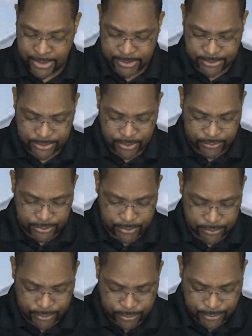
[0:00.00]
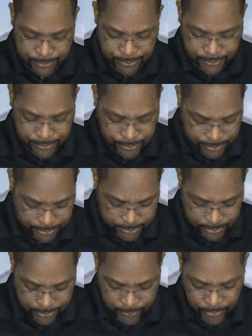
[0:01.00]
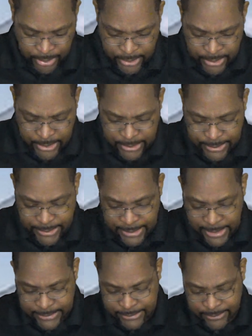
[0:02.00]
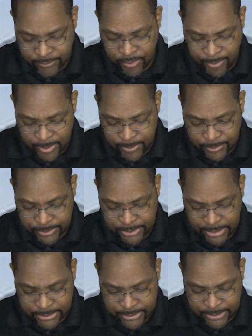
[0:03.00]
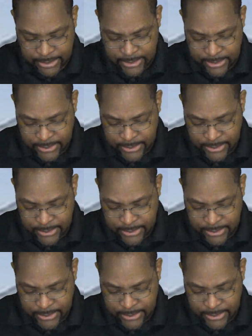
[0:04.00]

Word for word: that is so, so true. The analysis of the biblical text,